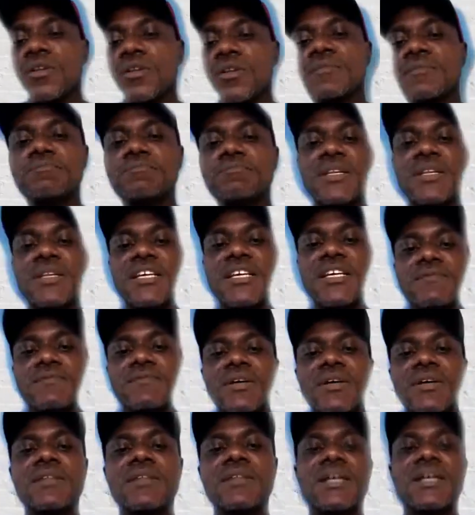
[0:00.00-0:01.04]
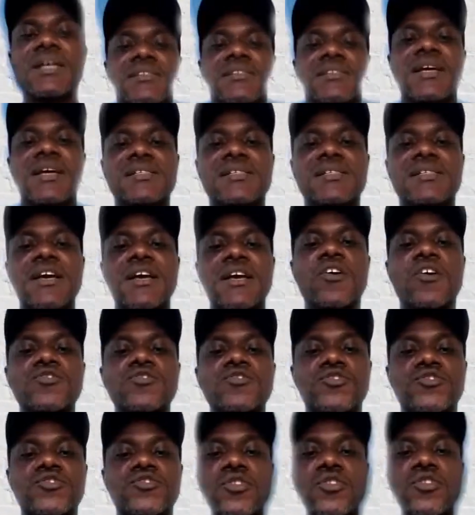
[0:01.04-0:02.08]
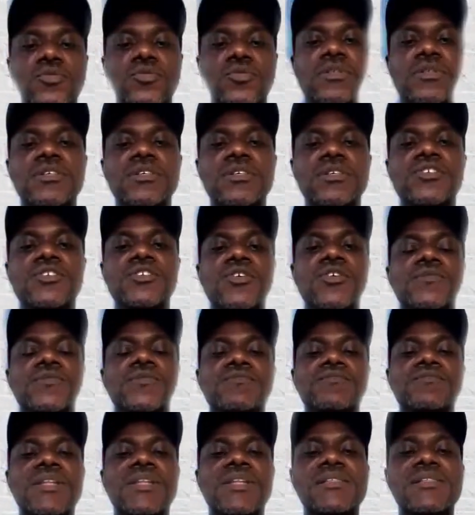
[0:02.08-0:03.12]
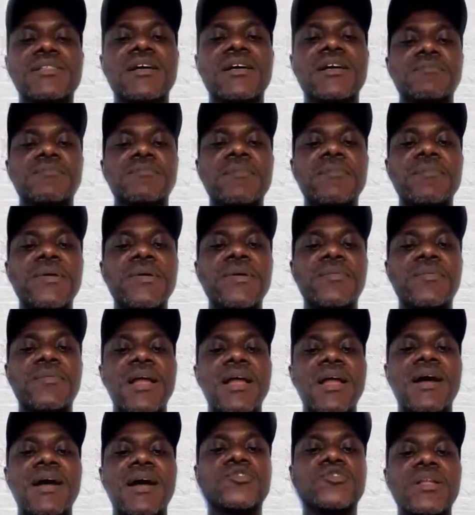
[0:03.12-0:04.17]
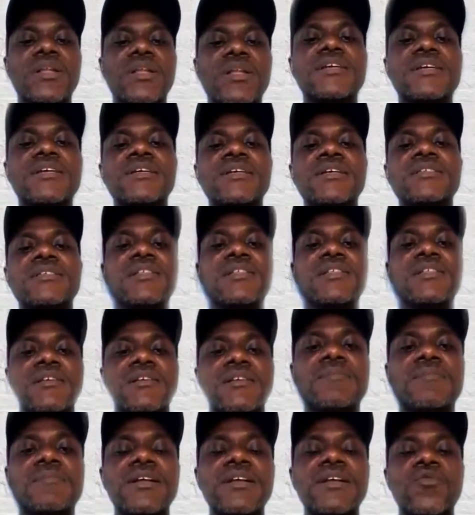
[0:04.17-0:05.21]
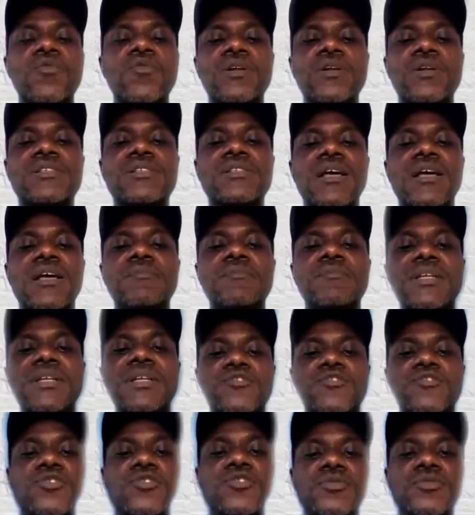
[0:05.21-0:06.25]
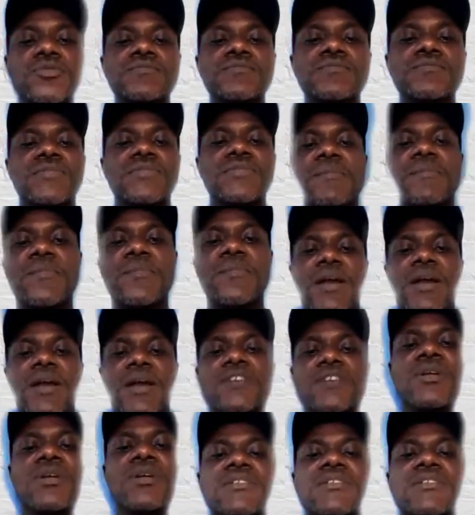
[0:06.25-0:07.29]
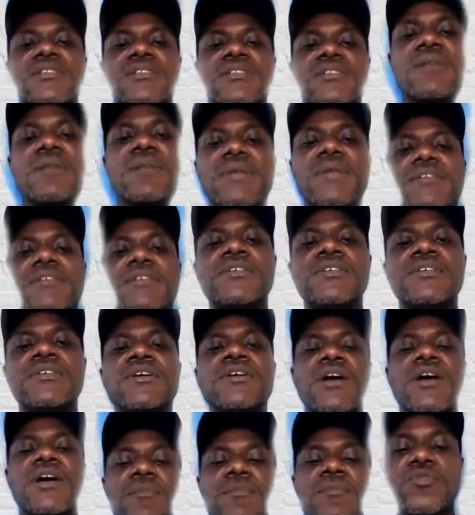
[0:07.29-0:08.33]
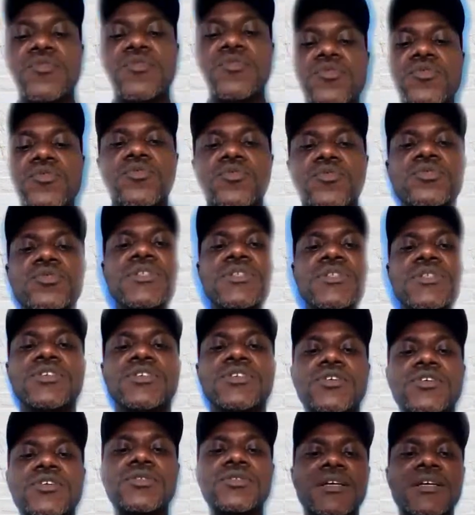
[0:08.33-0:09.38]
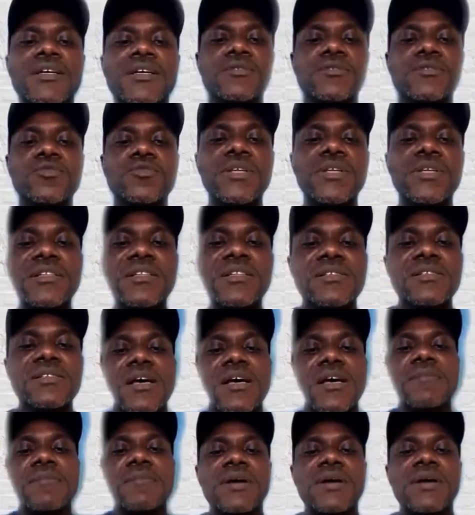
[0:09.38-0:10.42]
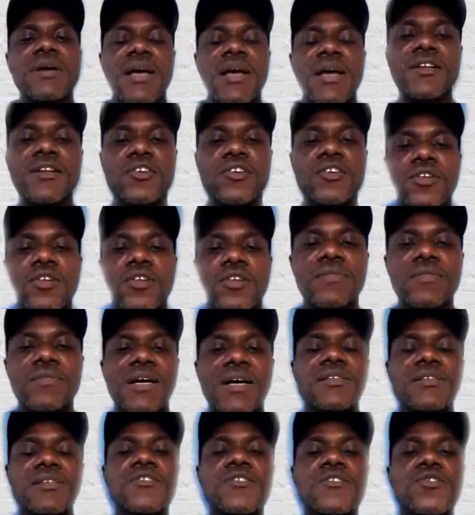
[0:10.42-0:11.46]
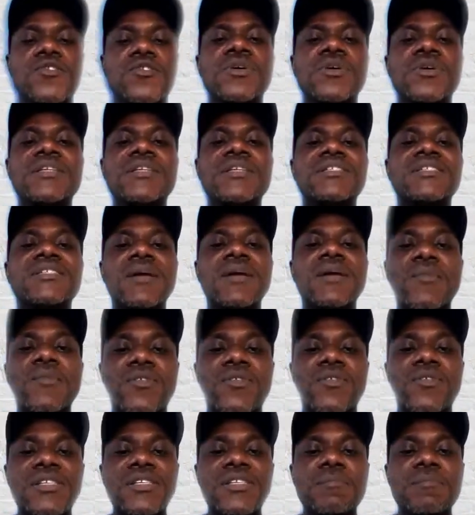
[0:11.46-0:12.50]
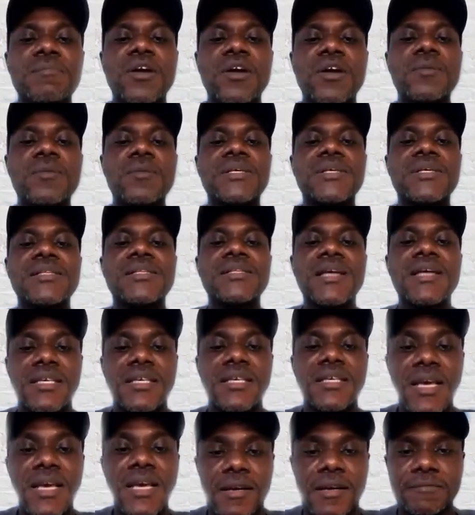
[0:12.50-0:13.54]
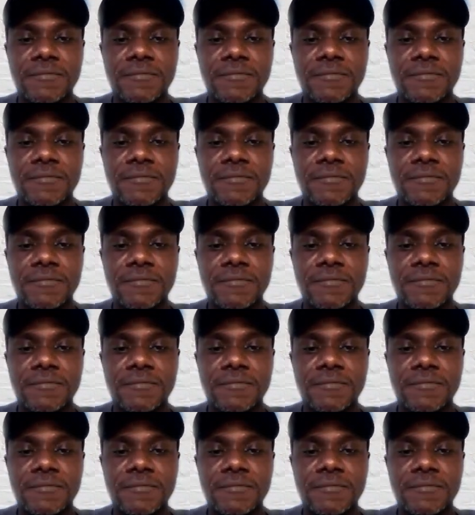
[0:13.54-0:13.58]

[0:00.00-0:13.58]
believe that there is a control, that the people are actually determining what they do. The people are actually determining who leads them and all of that. So democracy becomes a Takiyah.